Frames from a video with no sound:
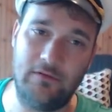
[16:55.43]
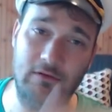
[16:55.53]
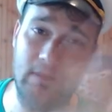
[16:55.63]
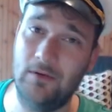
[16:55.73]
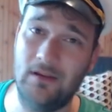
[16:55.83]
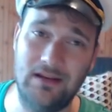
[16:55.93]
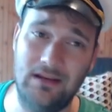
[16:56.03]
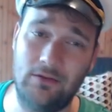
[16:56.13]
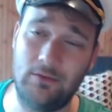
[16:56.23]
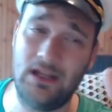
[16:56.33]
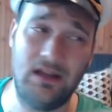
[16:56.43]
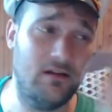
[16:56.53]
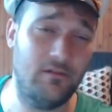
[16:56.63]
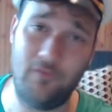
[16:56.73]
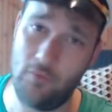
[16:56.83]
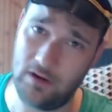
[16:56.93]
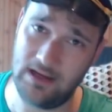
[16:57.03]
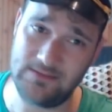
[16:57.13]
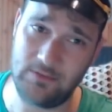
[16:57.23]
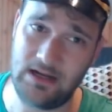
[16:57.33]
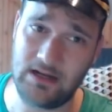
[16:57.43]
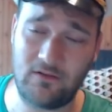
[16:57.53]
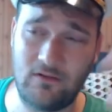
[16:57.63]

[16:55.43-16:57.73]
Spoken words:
Do they really need 3, 4 Ice Blocks?